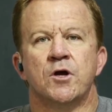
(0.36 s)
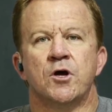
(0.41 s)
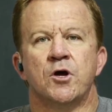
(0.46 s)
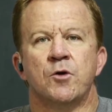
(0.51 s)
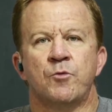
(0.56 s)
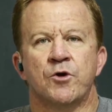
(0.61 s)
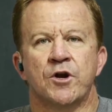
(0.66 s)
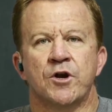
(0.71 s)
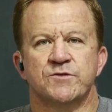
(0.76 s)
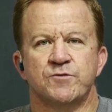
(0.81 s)

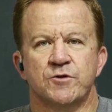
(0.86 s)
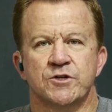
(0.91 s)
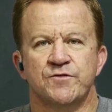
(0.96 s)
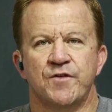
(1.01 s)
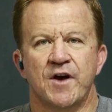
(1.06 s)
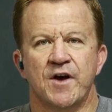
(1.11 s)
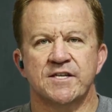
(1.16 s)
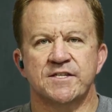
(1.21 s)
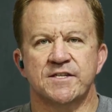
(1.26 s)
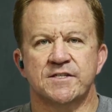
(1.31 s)
Morning, sports
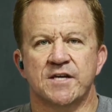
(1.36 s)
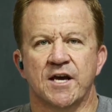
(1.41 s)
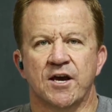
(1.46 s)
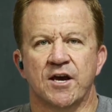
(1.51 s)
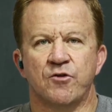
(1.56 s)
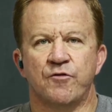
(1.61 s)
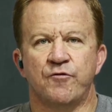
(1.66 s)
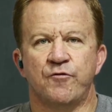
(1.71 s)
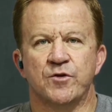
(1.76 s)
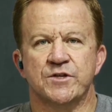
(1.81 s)
fans. Let's kick
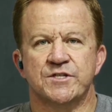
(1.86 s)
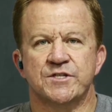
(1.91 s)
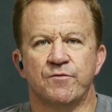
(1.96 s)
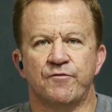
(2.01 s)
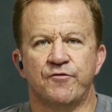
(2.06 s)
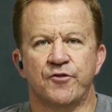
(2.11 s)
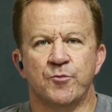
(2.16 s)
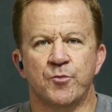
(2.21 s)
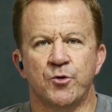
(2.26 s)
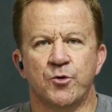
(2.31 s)
it off with some
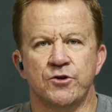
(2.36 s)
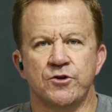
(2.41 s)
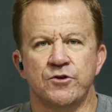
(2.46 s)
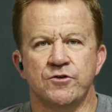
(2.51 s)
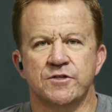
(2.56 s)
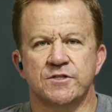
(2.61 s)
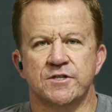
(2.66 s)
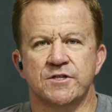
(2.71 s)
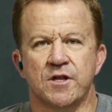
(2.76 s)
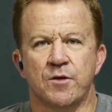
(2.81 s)
football
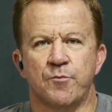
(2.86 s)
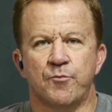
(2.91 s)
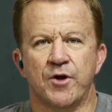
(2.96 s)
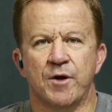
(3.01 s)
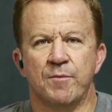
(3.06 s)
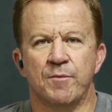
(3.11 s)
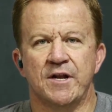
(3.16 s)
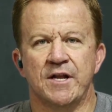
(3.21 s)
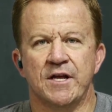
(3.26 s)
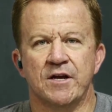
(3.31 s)
news in the
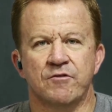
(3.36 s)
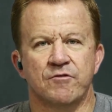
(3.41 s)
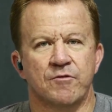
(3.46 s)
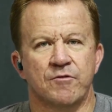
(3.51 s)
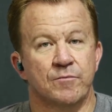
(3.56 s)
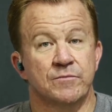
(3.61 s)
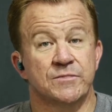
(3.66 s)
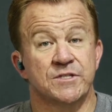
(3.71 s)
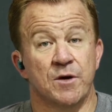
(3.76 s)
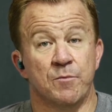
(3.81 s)
Premier League
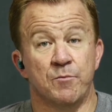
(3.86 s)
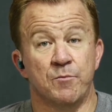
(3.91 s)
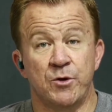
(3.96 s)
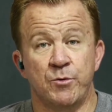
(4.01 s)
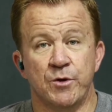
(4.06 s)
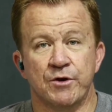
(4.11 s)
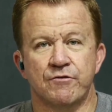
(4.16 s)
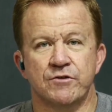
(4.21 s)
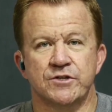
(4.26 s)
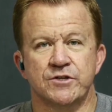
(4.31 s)
from some
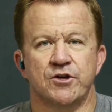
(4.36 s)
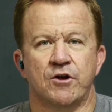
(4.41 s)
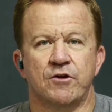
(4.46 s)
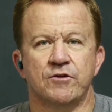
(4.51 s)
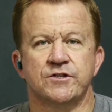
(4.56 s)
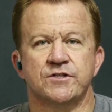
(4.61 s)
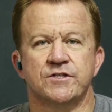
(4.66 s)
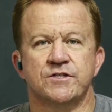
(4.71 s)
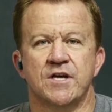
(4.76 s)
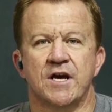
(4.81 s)
midweek
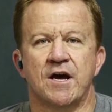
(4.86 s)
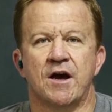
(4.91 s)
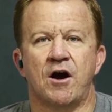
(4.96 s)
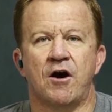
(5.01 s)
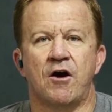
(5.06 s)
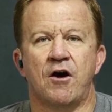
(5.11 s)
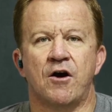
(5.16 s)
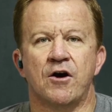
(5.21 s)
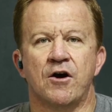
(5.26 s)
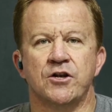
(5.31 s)
results
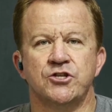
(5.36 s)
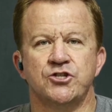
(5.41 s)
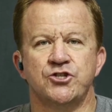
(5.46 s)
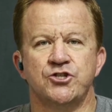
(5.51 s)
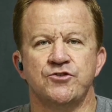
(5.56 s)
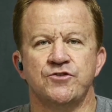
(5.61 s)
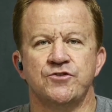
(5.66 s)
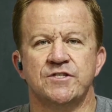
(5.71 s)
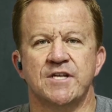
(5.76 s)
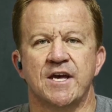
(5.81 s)
on
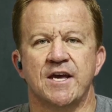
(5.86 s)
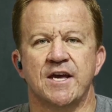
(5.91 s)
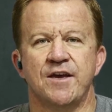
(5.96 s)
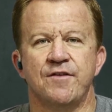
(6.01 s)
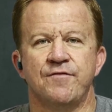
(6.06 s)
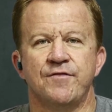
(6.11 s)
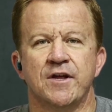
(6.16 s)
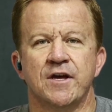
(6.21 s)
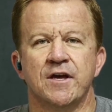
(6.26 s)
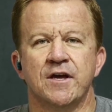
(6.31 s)
Tuesday
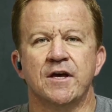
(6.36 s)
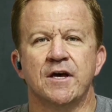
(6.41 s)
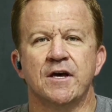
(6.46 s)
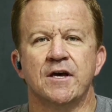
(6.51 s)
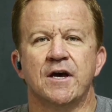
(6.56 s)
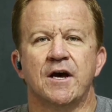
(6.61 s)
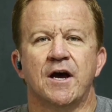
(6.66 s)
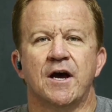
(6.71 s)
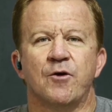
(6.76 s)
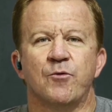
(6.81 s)
evening.
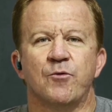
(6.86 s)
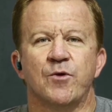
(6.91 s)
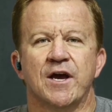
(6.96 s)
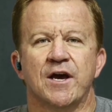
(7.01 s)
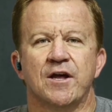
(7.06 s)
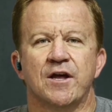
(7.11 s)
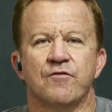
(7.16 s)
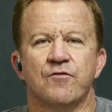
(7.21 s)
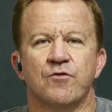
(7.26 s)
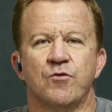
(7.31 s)
We
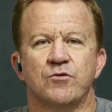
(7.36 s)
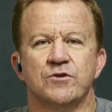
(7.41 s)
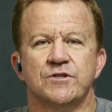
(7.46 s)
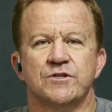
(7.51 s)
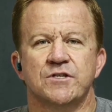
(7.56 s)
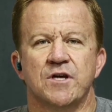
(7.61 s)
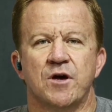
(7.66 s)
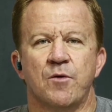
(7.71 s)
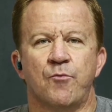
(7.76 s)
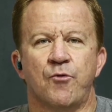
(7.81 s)
had, of
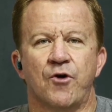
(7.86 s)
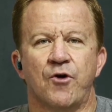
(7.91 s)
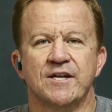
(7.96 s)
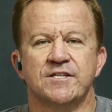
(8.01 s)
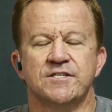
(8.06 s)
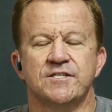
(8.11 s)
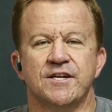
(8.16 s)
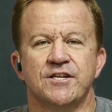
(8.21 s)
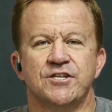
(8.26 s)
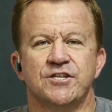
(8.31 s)
course,
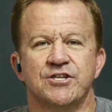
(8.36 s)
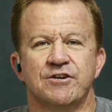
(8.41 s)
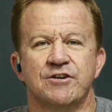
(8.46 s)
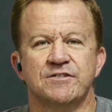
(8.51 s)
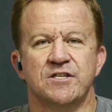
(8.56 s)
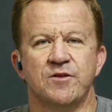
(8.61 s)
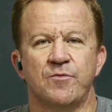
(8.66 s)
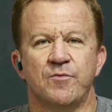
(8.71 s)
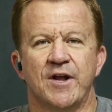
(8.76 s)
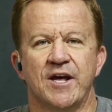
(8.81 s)
Brighton and
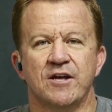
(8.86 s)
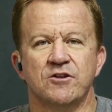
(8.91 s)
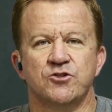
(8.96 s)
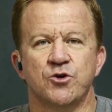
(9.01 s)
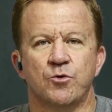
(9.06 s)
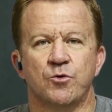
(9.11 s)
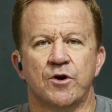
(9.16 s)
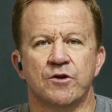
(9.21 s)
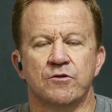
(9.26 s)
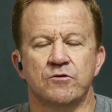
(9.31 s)
Chelsea playing to
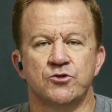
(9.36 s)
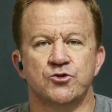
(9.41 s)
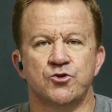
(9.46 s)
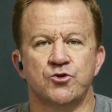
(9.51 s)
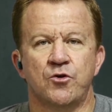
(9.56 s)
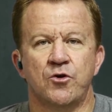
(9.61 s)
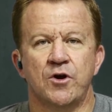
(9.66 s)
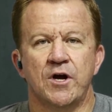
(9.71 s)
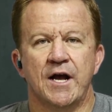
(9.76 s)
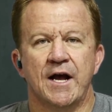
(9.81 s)
a 1-1
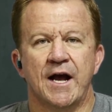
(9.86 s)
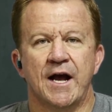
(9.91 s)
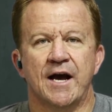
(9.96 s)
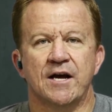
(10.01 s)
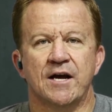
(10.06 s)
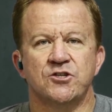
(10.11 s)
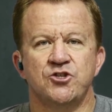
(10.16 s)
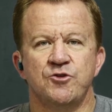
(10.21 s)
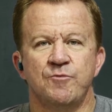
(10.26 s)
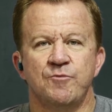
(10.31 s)
draw.
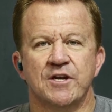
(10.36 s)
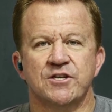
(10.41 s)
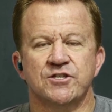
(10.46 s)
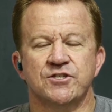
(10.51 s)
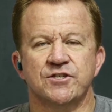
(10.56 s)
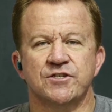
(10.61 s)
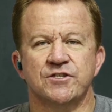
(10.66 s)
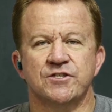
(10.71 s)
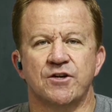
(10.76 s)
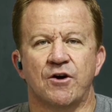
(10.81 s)
Two
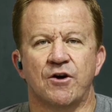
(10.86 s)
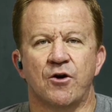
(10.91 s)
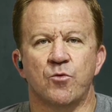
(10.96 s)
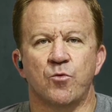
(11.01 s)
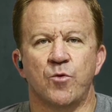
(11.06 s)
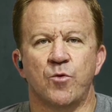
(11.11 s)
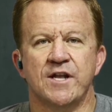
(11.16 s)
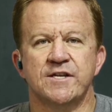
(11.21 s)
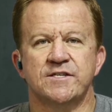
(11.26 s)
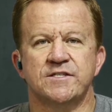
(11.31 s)
matches on
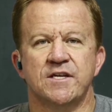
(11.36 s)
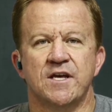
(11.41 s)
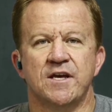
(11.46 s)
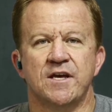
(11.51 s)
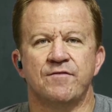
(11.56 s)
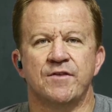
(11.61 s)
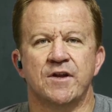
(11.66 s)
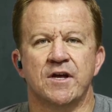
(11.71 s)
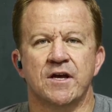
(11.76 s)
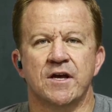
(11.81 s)
Wednesday
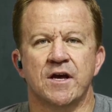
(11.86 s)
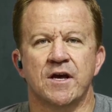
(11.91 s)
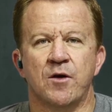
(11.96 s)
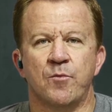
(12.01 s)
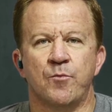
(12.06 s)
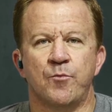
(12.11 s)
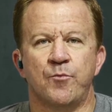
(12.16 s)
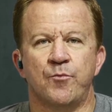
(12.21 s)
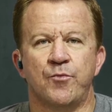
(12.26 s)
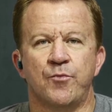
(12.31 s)
evening.
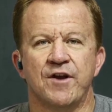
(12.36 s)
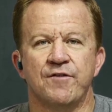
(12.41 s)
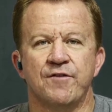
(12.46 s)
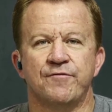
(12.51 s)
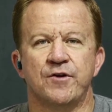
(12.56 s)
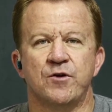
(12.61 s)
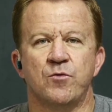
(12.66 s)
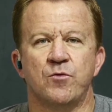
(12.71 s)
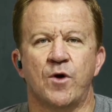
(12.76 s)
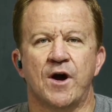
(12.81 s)

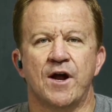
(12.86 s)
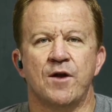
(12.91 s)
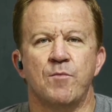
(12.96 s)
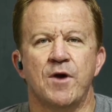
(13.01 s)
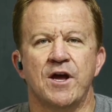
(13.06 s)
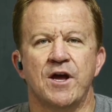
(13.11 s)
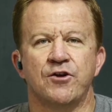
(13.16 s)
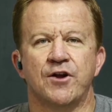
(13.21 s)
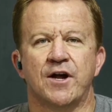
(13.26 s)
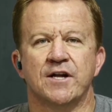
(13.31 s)
Brentford 1,
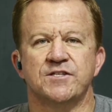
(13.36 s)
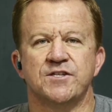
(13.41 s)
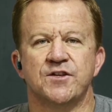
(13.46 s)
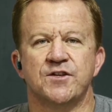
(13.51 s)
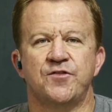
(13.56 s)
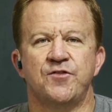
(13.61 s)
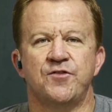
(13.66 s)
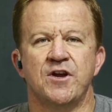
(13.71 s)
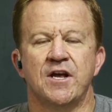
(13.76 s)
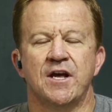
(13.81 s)
Man United
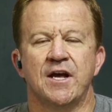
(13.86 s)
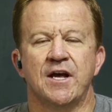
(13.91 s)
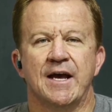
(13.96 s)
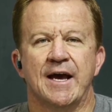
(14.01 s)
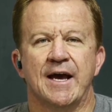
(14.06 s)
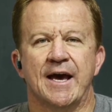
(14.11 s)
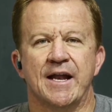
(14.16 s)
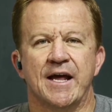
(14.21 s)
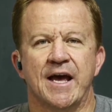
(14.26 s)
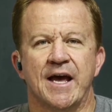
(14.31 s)
3,
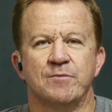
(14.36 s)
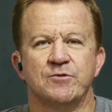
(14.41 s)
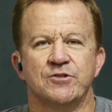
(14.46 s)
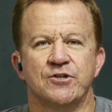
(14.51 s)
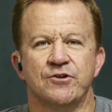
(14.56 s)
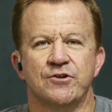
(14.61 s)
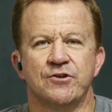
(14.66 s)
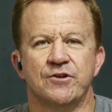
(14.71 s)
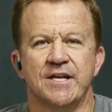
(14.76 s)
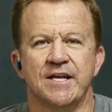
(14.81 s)
and an
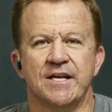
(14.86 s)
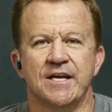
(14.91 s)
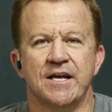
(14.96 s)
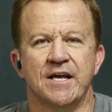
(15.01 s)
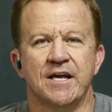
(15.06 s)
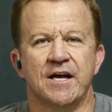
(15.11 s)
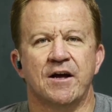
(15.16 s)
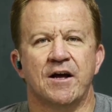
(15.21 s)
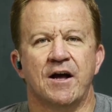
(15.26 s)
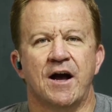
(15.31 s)

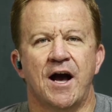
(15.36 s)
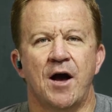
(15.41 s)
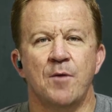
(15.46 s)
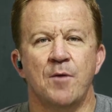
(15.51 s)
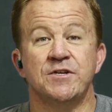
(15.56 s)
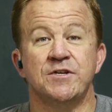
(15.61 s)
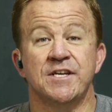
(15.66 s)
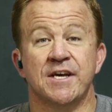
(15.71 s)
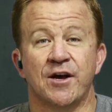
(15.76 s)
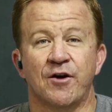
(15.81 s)
absolutely
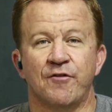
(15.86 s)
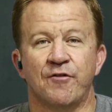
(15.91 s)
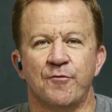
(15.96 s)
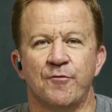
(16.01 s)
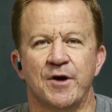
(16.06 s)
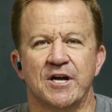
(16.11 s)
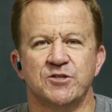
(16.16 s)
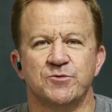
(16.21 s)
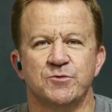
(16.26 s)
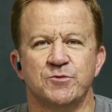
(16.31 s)
humdinger of a
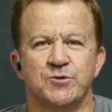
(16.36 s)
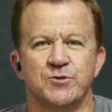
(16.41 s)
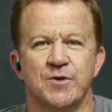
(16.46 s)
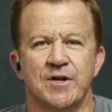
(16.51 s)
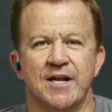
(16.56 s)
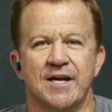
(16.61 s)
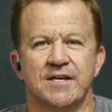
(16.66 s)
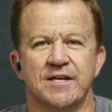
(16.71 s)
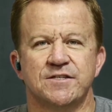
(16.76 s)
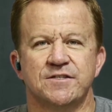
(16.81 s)
match between
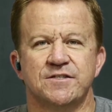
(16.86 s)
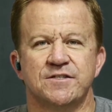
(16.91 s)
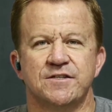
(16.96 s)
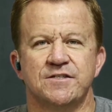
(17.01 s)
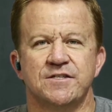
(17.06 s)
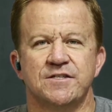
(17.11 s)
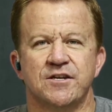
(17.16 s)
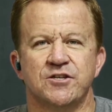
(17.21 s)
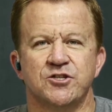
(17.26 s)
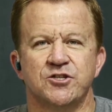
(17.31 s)
Leicester
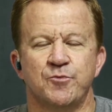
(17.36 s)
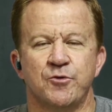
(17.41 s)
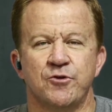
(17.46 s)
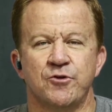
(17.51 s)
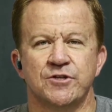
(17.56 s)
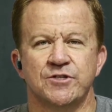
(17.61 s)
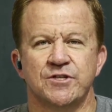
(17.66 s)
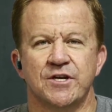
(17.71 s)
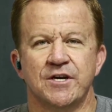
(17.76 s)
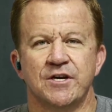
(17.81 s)
City and
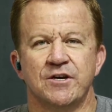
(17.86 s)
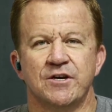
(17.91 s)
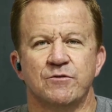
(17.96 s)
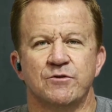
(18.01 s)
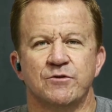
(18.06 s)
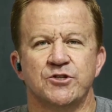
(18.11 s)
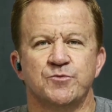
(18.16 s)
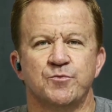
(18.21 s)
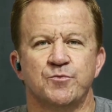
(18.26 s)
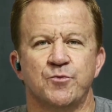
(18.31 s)
Spurs,
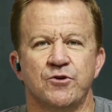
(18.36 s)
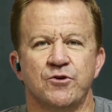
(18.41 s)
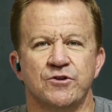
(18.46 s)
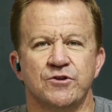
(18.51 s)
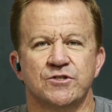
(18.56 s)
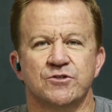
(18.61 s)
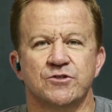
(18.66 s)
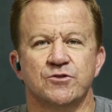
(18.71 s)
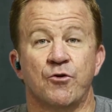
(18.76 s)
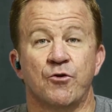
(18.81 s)
with
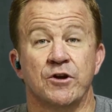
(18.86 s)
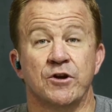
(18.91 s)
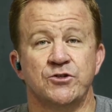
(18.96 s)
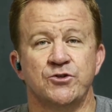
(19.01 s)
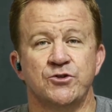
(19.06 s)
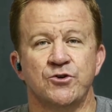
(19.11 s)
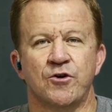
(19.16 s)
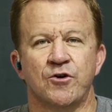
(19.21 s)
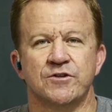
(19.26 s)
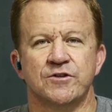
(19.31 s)
Spurs scoring
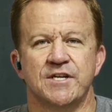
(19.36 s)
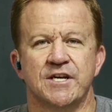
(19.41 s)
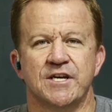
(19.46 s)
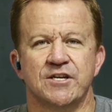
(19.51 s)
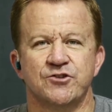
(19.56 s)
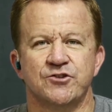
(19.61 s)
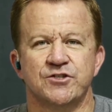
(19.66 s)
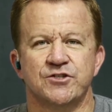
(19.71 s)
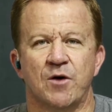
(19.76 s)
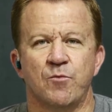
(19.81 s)
2 goals in
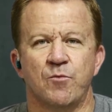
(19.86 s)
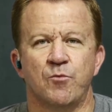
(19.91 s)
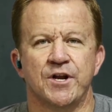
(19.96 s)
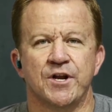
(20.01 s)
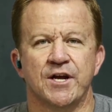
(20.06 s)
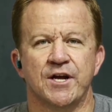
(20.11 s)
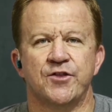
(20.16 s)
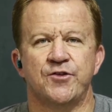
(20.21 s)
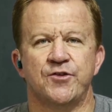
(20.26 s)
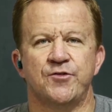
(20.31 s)
extra time,
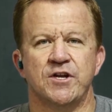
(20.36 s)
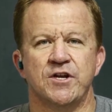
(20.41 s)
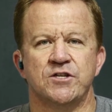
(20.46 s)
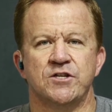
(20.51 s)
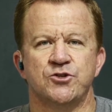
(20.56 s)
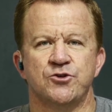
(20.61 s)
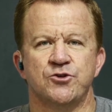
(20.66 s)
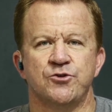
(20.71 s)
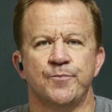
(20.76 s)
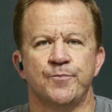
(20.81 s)
winning it
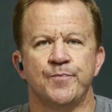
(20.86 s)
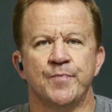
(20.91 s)
3-2.